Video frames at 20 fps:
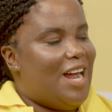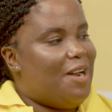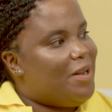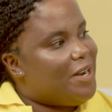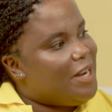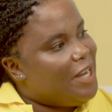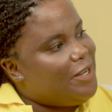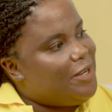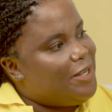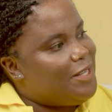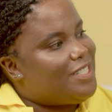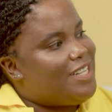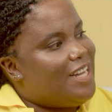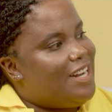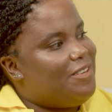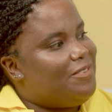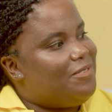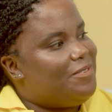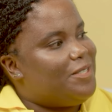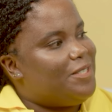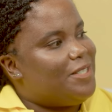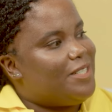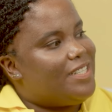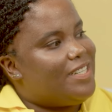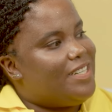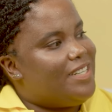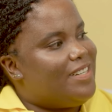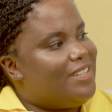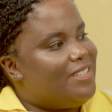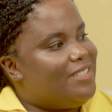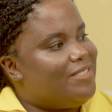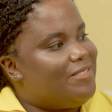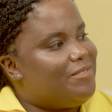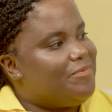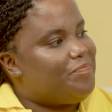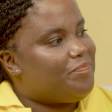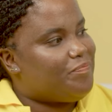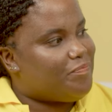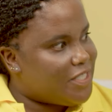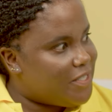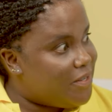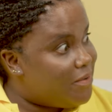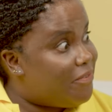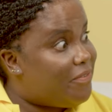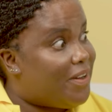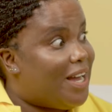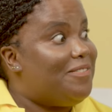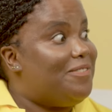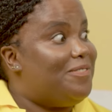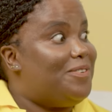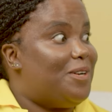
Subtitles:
And what are you going to sell it for, Unique? $5.